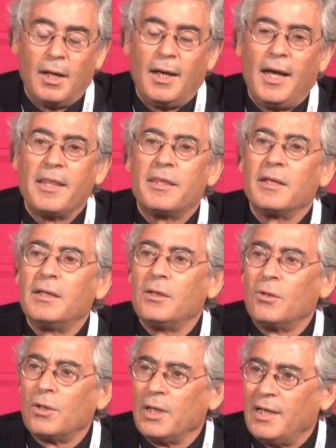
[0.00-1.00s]
At the
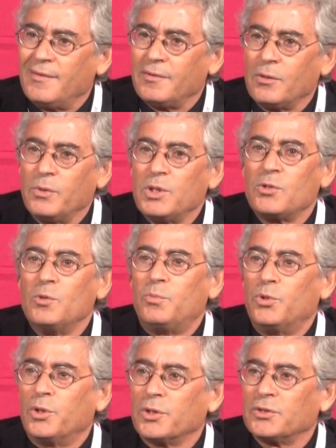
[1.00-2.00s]
local level, we
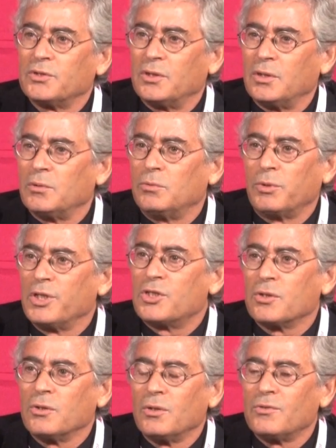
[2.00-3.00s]
support
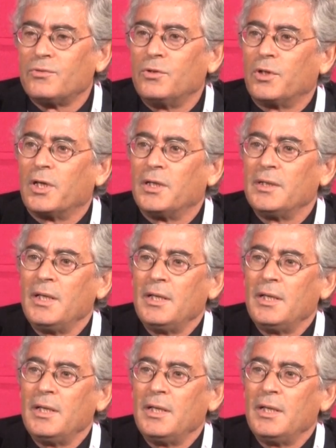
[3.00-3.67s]
regional fora,